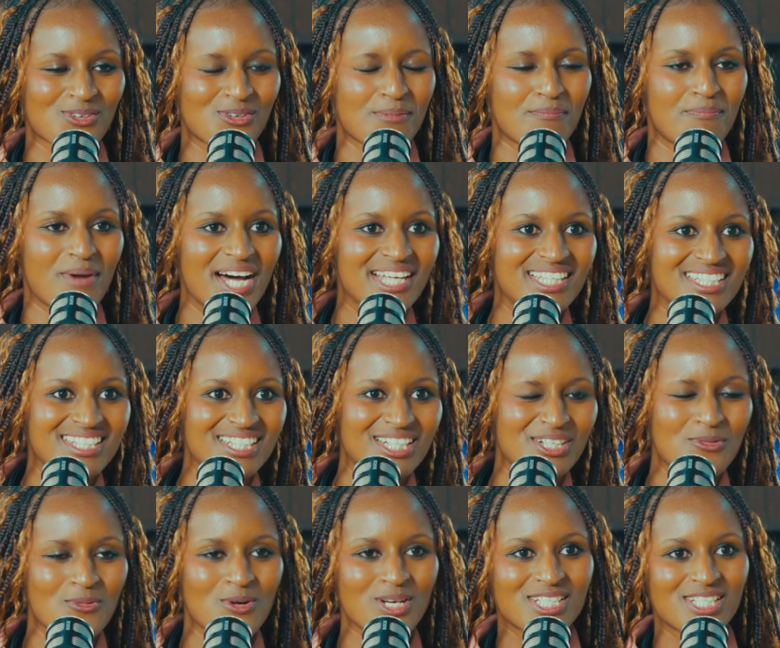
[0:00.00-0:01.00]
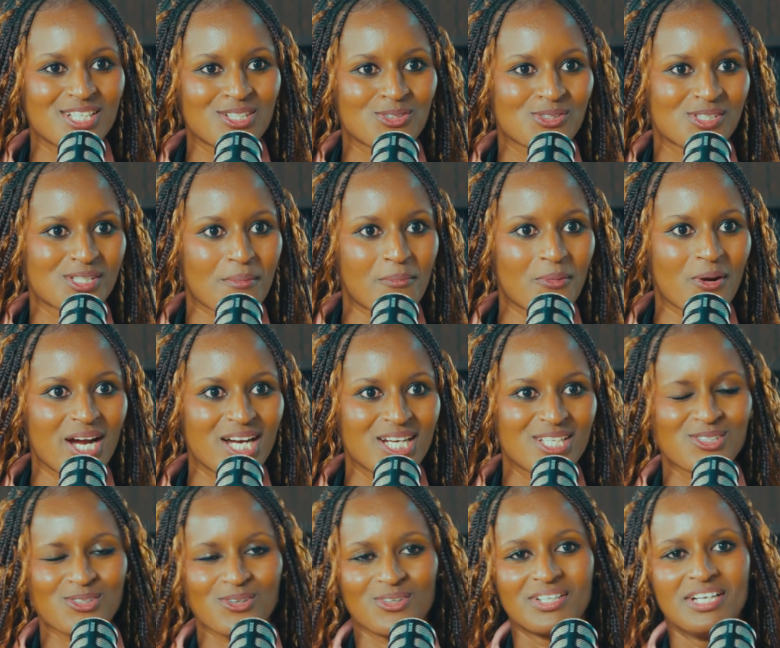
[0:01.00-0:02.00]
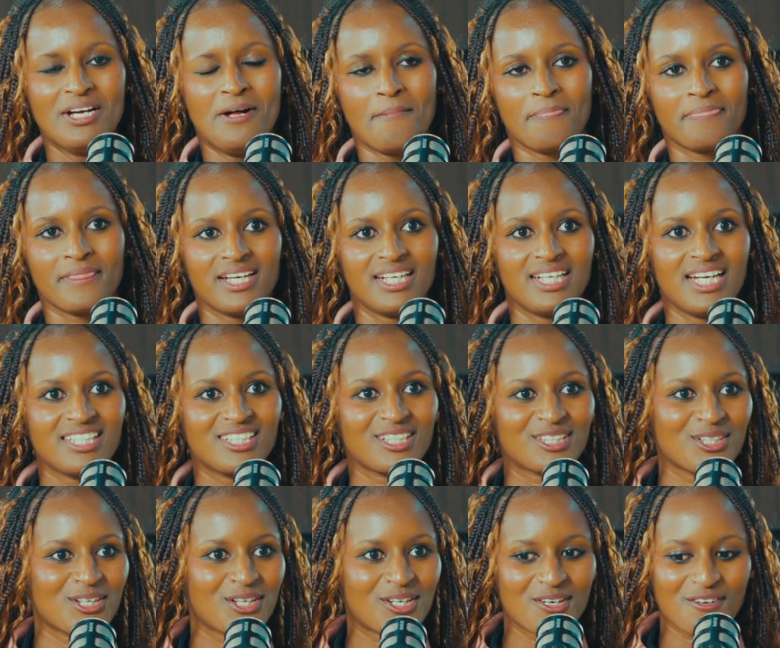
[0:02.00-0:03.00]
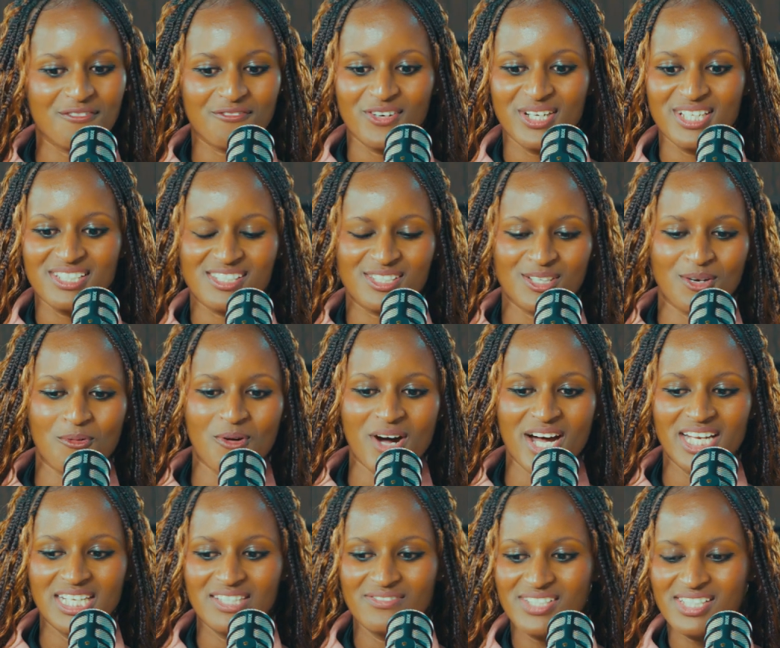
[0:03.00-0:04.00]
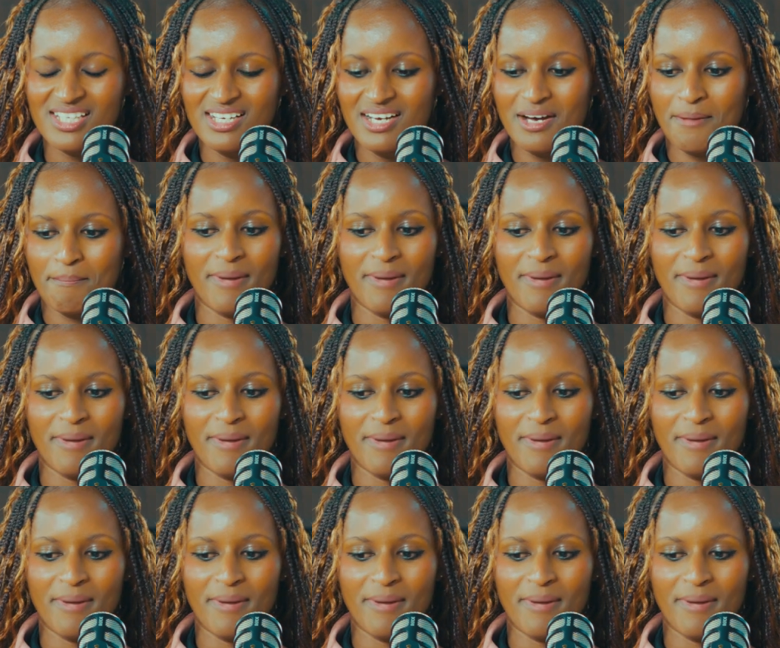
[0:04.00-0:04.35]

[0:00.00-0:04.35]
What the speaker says: or a birthday, wanting to surprise or either their girlfriends, their wives,